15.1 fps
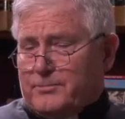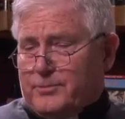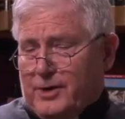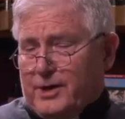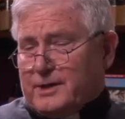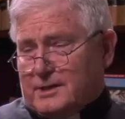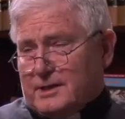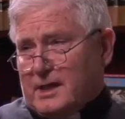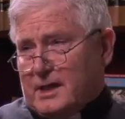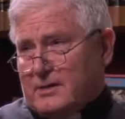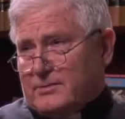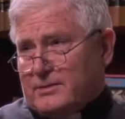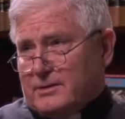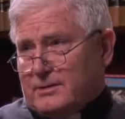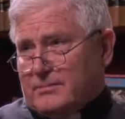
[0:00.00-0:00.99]
pray at the end
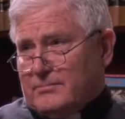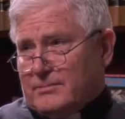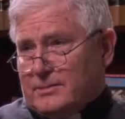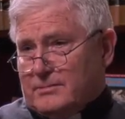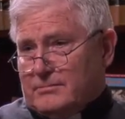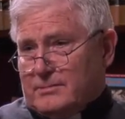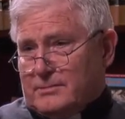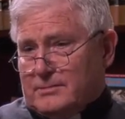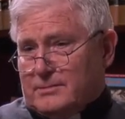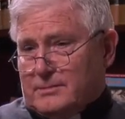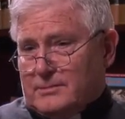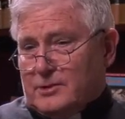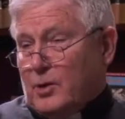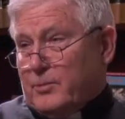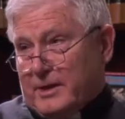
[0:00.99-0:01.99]
of the
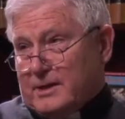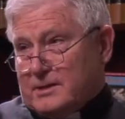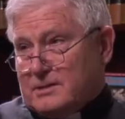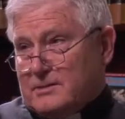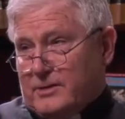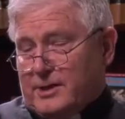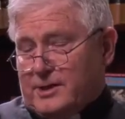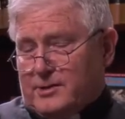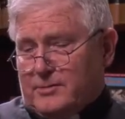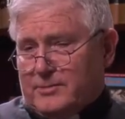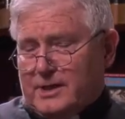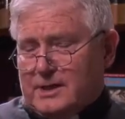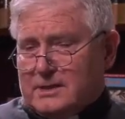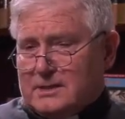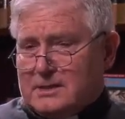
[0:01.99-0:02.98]
low mass, traditional
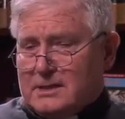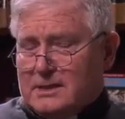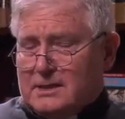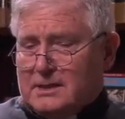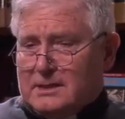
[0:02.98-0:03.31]
mass.